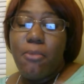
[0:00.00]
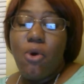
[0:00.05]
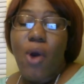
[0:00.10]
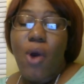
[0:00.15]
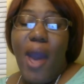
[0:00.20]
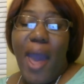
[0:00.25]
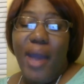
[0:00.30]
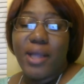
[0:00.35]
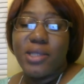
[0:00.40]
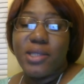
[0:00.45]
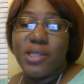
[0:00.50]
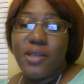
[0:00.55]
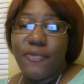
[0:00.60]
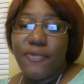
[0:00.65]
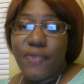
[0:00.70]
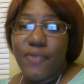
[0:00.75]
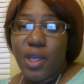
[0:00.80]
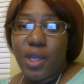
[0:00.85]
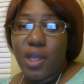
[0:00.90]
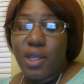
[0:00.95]
more
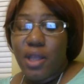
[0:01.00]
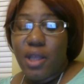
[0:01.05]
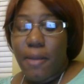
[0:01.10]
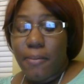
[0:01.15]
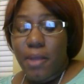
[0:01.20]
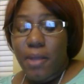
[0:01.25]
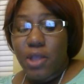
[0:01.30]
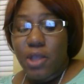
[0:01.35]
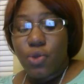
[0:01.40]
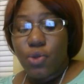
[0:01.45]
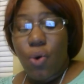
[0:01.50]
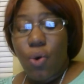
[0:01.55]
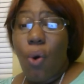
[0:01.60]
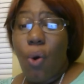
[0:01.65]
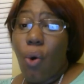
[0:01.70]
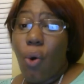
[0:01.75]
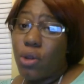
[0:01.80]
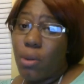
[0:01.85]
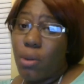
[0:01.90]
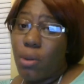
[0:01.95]
activity, that means
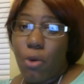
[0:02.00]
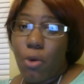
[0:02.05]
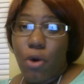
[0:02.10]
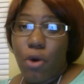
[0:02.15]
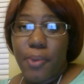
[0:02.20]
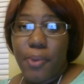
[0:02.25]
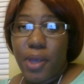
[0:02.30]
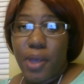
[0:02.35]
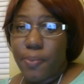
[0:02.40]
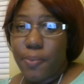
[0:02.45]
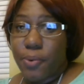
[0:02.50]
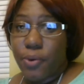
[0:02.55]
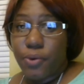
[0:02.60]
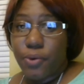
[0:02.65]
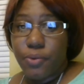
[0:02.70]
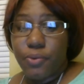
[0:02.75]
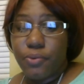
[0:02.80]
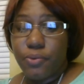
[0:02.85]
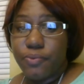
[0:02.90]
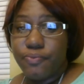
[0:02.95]
calling more
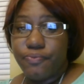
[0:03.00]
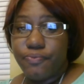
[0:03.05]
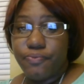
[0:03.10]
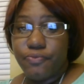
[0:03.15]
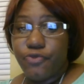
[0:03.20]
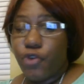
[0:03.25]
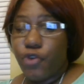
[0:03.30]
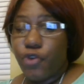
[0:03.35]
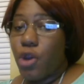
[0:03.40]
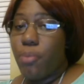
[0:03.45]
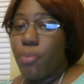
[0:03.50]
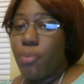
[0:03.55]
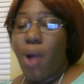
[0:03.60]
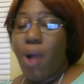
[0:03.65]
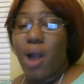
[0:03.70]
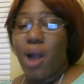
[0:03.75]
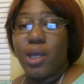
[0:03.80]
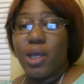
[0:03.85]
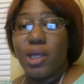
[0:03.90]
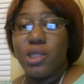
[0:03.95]
people for your
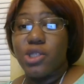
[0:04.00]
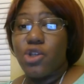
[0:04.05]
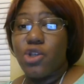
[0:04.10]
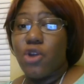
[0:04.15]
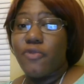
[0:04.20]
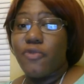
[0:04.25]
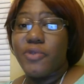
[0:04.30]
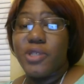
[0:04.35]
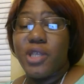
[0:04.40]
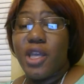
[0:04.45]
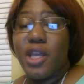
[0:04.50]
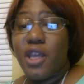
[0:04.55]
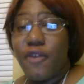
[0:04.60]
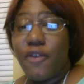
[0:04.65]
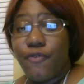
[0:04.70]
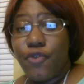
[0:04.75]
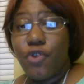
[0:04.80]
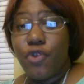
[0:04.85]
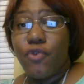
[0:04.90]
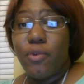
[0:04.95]
product and service
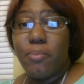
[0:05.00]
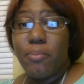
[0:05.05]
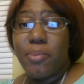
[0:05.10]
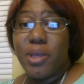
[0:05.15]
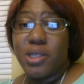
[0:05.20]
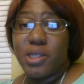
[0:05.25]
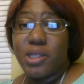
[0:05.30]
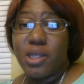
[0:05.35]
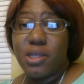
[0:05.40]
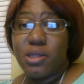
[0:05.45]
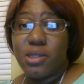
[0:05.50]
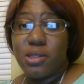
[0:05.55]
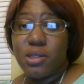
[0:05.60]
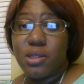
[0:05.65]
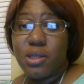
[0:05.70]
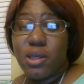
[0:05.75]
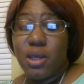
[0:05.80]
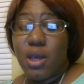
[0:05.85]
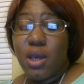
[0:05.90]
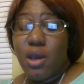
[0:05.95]
if you're in business,
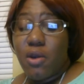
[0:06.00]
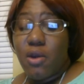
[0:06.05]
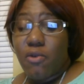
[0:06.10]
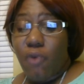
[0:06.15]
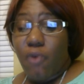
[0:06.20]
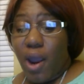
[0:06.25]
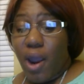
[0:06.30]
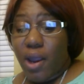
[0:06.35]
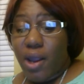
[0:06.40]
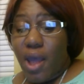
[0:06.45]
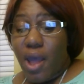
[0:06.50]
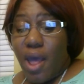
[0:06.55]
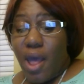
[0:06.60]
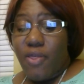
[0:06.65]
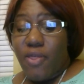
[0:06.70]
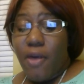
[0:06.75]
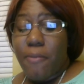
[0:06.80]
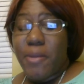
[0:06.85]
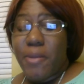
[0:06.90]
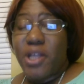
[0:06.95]
right?
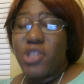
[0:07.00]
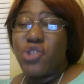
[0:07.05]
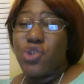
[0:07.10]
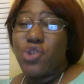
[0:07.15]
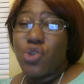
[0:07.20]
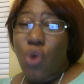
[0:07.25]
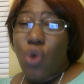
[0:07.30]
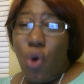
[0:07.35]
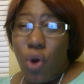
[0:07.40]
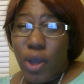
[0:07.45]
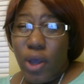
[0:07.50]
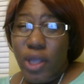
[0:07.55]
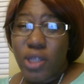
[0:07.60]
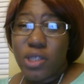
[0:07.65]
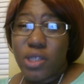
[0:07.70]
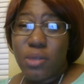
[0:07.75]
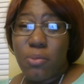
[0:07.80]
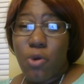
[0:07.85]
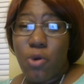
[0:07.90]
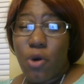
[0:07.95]
That means
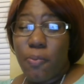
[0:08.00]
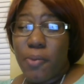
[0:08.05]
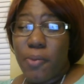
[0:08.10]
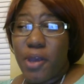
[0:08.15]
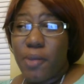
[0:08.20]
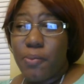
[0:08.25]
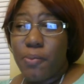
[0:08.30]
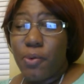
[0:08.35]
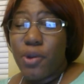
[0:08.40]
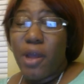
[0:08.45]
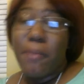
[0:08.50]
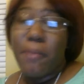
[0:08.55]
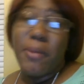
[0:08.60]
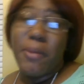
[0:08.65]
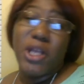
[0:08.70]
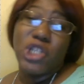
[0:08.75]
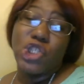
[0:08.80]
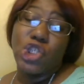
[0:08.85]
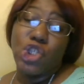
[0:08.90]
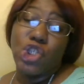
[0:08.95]
talking to more people, that
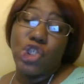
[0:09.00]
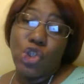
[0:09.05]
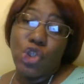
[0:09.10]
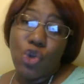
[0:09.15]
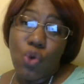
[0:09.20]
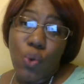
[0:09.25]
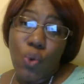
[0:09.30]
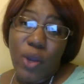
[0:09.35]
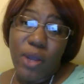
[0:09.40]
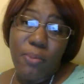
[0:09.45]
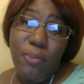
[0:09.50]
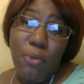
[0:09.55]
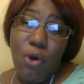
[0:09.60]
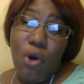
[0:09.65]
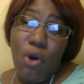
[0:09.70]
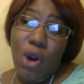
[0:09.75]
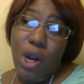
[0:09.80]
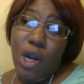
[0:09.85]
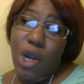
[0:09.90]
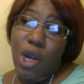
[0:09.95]
means doing
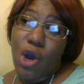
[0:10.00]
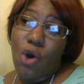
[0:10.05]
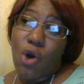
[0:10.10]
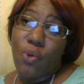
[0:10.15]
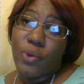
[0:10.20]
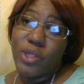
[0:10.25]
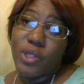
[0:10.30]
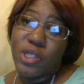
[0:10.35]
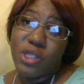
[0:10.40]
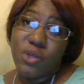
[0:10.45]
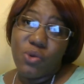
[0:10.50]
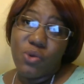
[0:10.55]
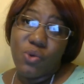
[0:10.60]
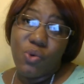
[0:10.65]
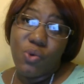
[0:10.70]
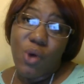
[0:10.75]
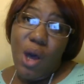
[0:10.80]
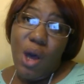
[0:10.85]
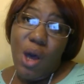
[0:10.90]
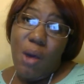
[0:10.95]
more, going
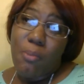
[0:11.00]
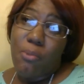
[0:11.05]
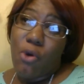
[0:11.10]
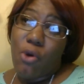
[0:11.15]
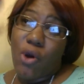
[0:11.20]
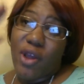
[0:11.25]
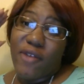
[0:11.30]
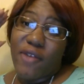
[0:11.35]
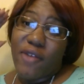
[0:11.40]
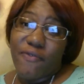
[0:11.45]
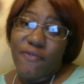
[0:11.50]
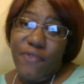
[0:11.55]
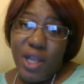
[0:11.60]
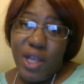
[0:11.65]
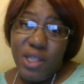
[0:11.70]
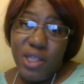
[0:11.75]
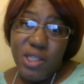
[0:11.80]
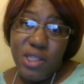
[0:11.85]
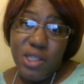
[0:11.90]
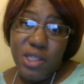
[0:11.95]
to more
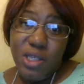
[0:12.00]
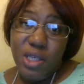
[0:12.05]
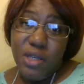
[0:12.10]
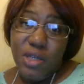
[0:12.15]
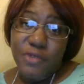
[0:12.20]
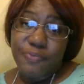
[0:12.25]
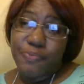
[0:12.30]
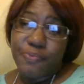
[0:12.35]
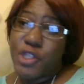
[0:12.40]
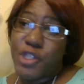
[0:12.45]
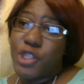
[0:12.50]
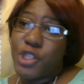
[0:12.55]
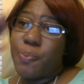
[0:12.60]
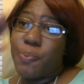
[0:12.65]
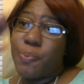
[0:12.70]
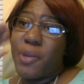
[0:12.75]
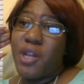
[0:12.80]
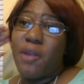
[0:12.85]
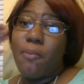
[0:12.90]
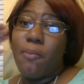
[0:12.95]
events,
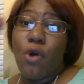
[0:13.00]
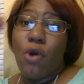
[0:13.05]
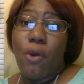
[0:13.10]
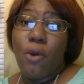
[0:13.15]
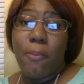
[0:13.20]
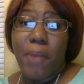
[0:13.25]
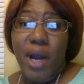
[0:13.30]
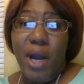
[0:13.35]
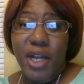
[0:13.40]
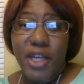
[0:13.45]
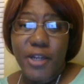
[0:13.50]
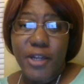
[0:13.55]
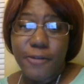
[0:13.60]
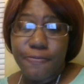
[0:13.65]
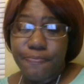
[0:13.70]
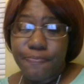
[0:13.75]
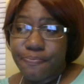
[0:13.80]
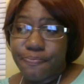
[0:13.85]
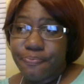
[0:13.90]
spending more money,